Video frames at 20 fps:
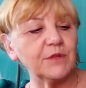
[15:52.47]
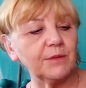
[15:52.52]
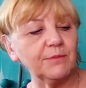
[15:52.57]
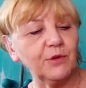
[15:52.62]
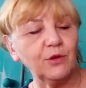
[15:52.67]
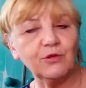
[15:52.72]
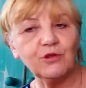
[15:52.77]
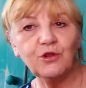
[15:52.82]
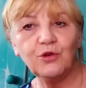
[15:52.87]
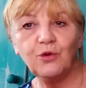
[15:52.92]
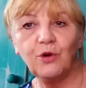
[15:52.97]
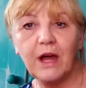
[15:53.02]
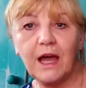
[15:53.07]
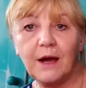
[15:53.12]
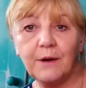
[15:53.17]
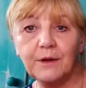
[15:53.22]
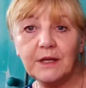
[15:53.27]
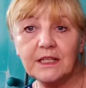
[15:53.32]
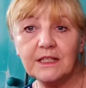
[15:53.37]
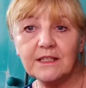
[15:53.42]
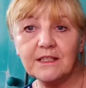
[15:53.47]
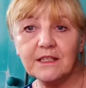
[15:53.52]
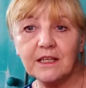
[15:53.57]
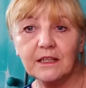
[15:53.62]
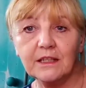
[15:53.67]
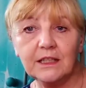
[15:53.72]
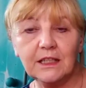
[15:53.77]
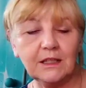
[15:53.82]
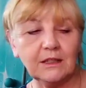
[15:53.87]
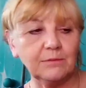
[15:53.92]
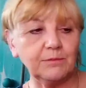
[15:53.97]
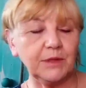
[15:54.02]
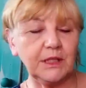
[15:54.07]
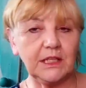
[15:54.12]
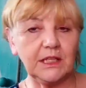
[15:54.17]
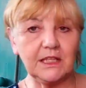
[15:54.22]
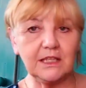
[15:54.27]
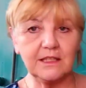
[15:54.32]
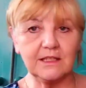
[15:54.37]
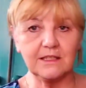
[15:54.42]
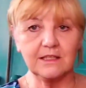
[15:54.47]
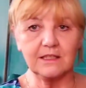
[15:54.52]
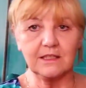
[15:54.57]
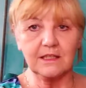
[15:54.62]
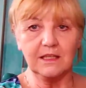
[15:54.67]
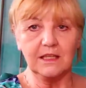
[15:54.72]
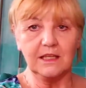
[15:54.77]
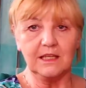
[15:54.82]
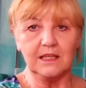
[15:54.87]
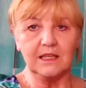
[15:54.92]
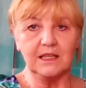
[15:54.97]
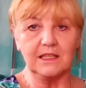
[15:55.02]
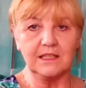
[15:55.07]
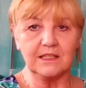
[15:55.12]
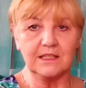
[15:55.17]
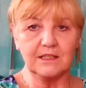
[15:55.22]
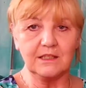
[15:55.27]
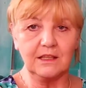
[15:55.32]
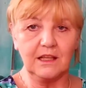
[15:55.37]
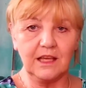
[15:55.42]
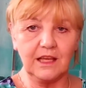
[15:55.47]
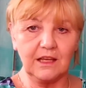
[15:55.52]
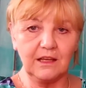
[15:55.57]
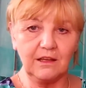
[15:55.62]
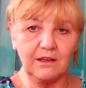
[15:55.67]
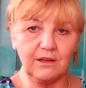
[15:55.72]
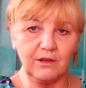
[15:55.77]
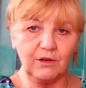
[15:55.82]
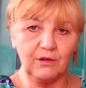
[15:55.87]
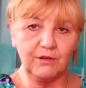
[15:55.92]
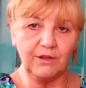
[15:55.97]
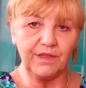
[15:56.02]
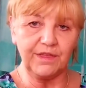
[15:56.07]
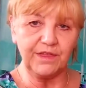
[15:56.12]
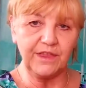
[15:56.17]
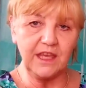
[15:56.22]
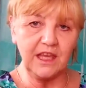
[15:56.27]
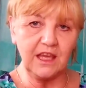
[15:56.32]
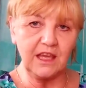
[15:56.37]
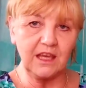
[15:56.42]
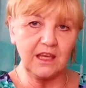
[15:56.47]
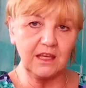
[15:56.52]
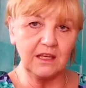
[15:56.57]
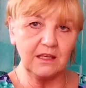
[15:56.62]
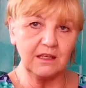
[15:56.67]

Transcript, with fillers: I'm not sure how he's done it but it's it's like I've got a thick